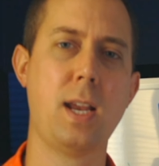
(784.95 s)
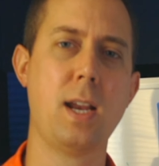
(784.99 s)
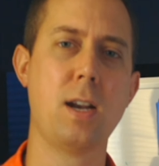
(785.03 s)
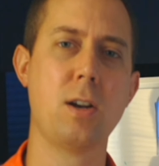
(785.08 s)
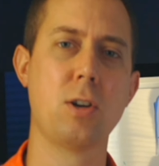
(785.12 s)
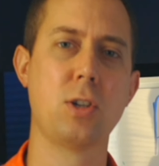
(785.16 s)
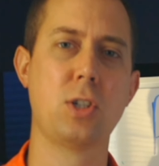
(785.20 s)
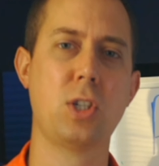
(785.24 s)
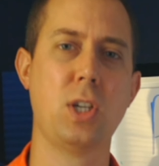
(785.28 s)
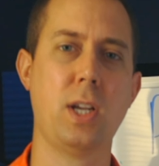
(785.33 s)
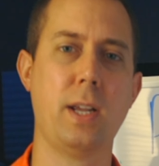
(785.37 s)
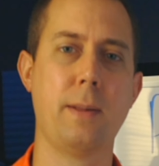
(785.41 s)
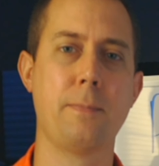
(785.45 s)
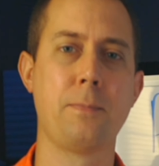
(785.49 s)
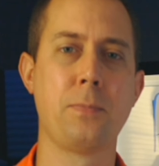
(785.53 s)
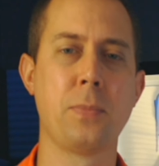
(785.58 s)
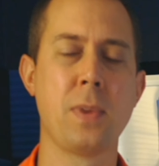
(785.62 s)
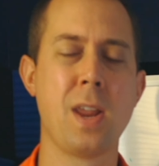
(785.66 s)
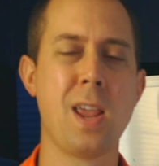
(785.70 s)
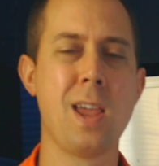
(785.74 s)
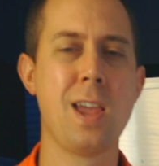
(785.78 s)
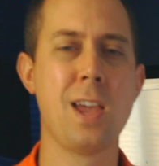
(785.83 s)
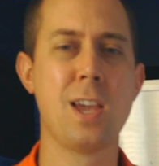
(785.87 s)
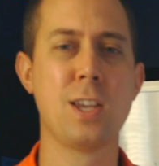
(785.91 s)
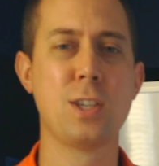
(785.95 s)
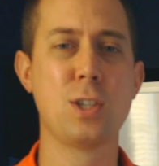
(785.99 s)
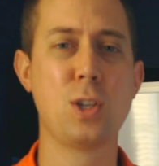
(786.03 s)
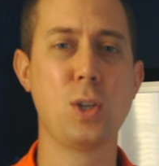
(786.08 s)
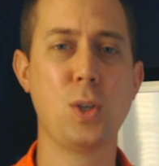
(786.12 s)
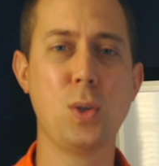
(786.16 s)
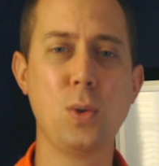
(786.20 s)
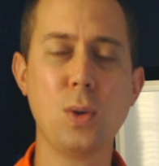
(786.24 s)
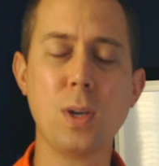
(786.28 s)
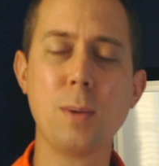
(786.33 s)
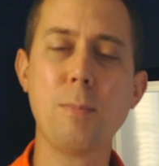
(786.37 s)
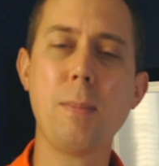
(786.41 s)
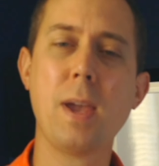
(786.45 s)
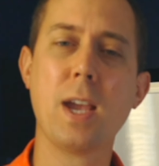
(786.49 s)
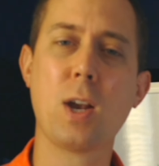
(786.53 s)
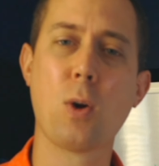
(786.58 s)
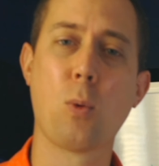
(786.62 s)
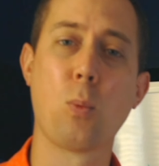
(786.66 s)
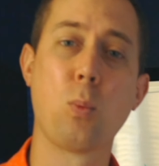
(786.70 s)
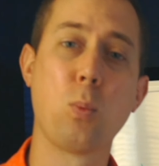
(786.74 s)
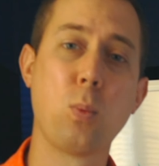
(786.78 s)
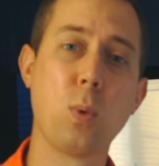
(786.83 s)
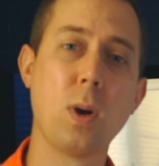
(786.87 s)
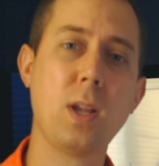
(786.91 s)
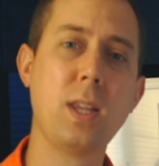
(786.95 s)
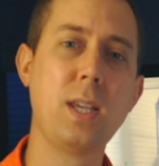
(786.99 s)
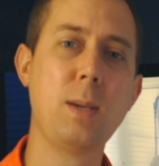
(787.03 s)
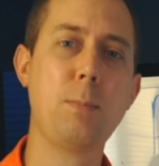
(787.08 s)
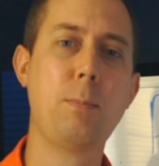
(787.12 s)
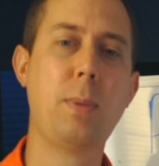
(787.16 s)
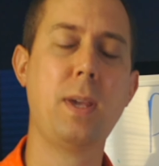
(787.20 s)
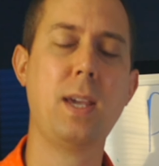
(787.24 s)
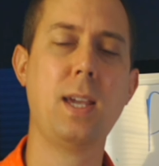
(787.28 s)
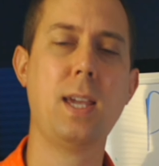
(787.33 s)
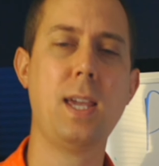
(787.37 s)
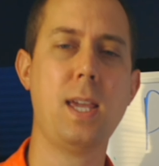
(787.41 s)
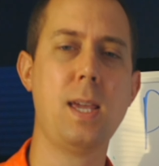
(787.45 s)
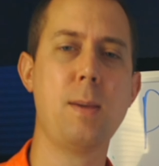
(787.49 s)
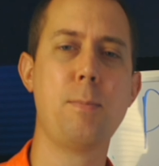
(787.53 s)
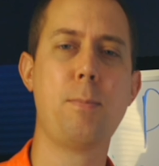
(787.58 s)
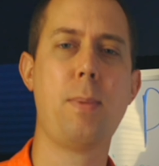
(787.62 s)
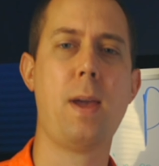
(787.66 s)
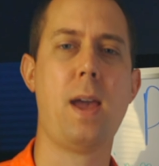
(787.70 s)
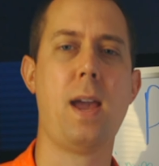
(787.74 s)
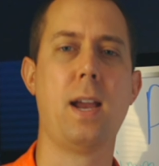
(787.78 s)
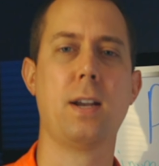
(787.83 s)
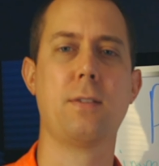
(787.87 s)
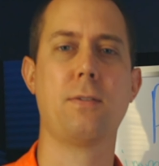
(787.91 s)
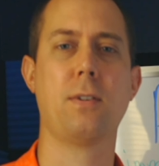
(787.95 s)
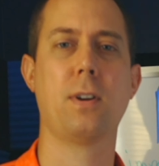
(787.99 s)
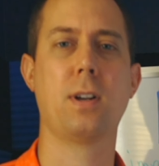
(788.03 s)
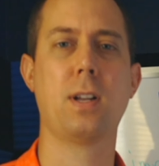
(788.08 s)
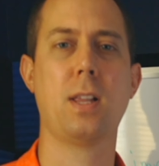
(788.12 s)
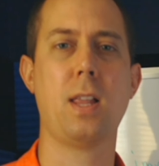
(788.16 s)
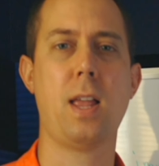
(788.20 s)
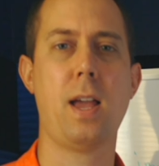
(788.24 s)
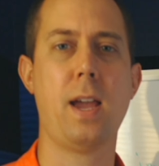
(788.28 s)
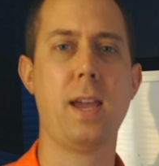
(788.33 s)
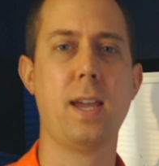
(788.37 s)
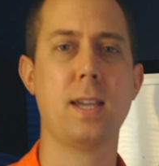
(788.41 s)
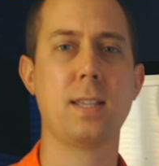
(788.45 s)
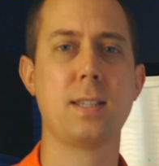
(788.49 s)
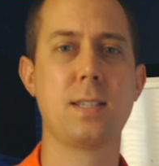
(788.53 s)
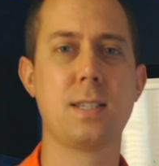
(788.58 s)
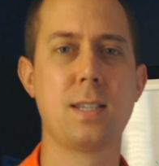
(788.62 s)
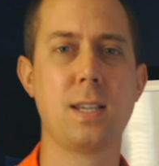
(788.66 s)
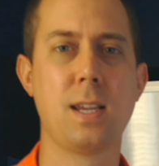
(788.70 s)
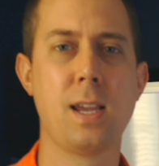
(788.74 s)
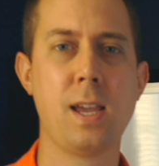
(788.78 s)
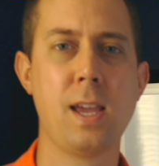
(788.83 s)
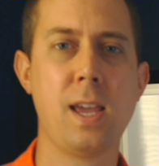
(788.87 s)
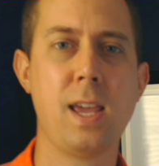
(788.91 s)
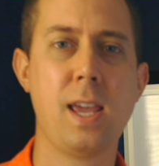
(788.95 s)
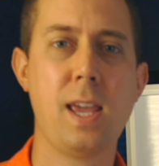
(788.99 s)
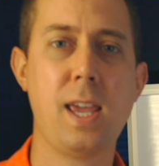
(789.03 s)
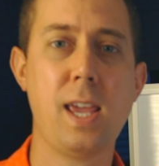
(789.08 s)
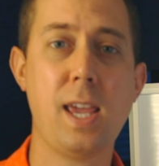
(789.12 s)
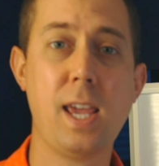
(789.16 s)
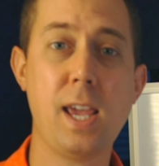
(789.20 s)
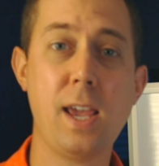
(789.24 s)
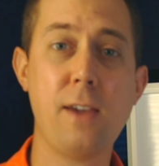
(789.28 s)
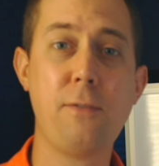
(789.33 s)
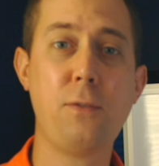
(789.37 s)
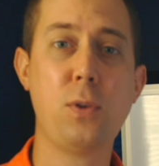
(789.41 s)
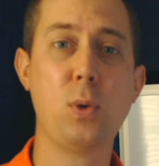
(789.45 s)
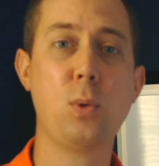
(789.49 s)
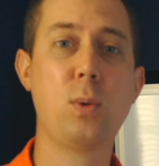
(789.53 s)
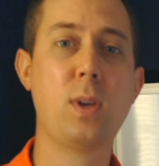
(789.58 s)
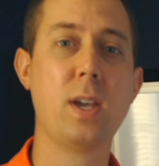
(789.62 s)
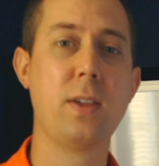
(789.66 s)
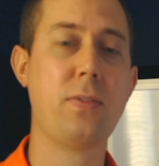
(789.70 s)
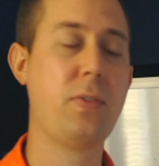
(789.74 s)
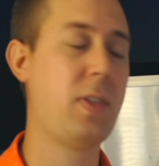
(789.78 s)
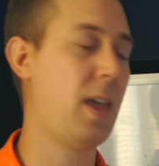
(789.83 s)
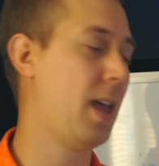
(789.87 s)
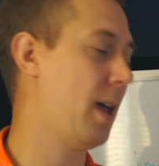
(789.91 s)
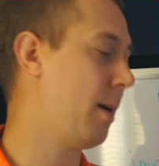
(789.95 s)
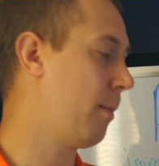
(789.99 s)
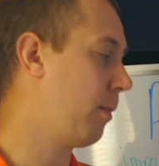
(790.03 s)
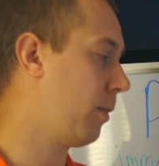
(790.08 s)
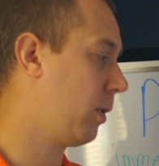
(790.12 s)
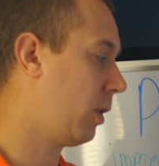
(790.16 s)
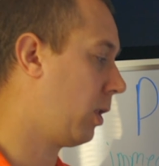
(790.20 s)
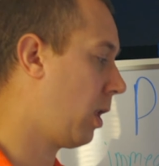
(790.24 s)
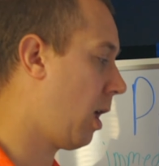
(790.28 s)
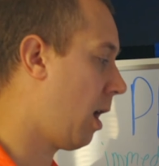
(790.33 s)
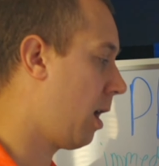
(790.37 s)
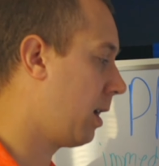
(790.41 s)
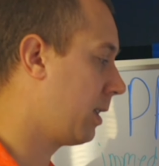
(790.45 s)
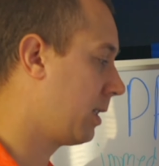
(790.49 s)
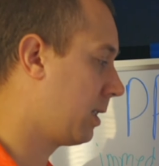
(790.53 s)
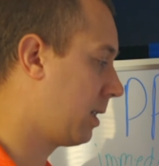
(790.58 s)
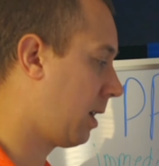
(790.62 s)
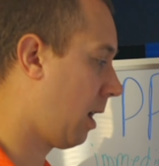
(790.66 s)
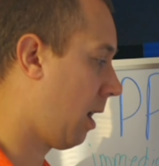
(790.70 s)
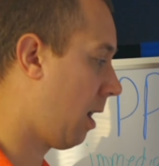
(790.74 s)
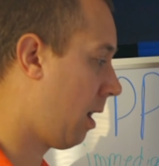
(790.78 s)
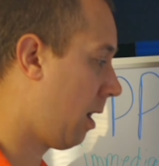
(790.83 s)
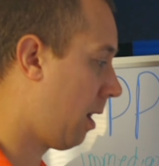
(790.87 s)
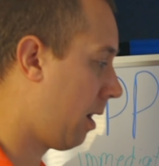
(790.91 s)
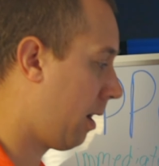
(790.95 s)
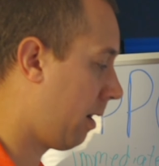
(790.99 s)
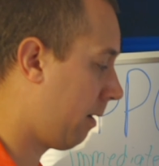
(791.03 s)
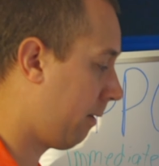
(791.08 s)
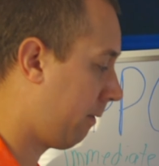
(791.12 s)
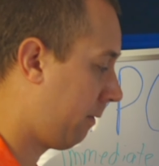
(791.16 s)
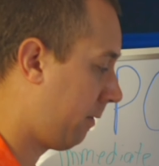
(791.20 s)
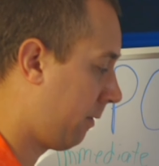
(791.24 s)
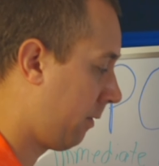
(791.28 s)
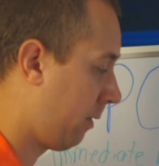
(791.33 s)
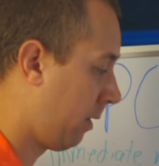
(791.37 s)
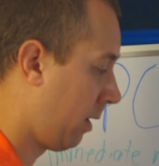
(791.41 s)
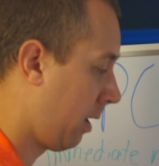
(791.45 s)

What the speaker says: energy. So you can make a really big impact for clients if you get them lots of